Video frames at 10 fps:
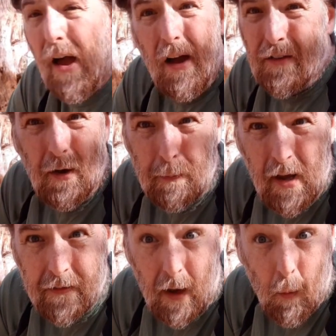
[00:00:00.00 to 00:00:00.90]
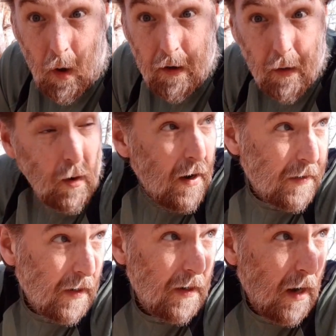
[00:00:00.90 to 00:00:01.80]
Some days I want to go
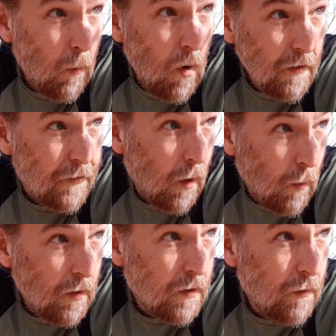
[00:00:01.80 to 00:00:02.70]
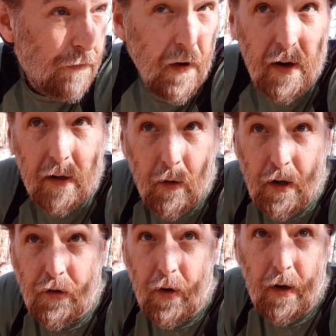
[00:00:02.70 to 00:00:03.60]
hiking. I want to go find a
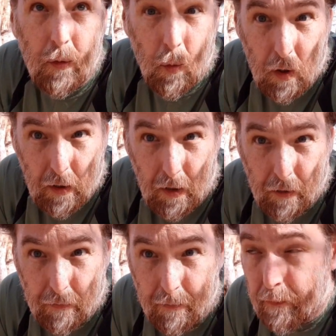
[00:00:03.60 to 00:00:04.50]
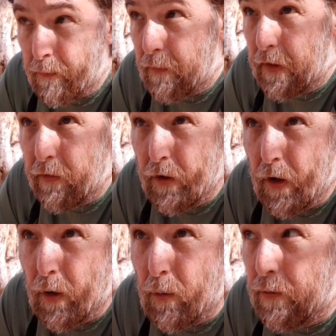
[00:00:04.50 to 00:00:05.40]
great trail to walk on, even
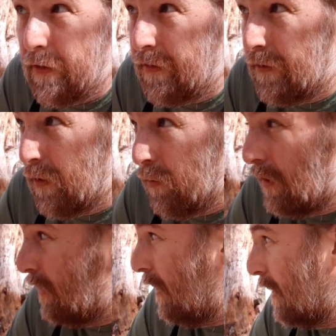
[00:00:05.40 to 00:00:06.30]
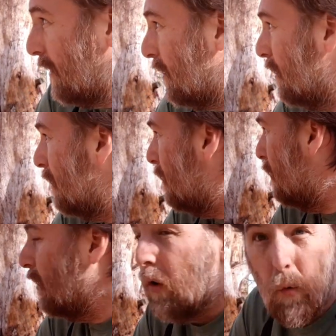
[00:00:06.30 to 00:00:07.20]
though this is only like
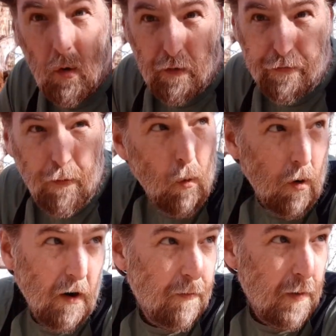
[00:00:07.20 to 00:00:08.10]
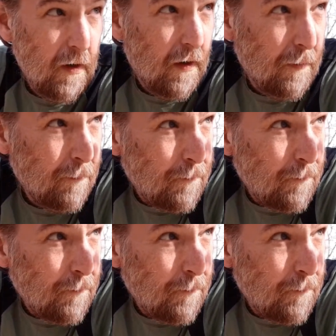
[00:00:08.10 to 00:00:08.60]
one of 4 I've been on.